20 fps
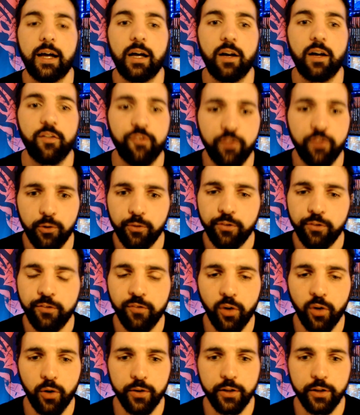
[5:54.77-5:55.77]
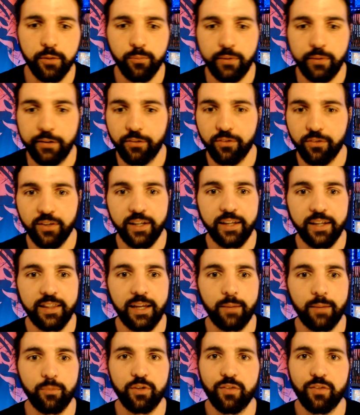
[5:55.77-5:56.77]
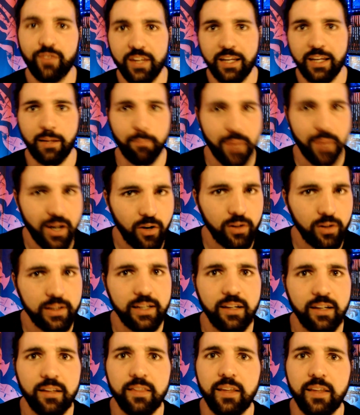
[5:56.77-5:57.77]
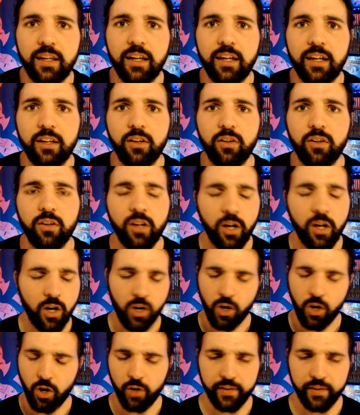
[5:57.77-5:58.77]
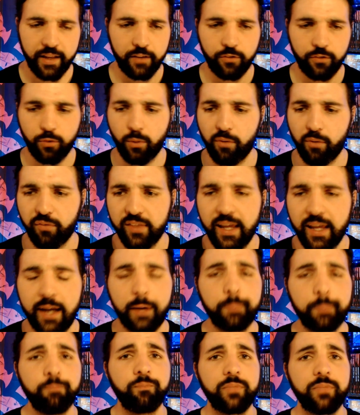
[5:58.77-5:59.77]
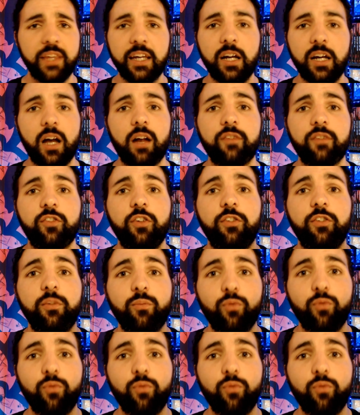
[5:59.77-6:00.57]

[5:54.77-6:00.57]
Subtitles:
first volume. We see them defeating Amarylith and all that sort of thing. They got off to some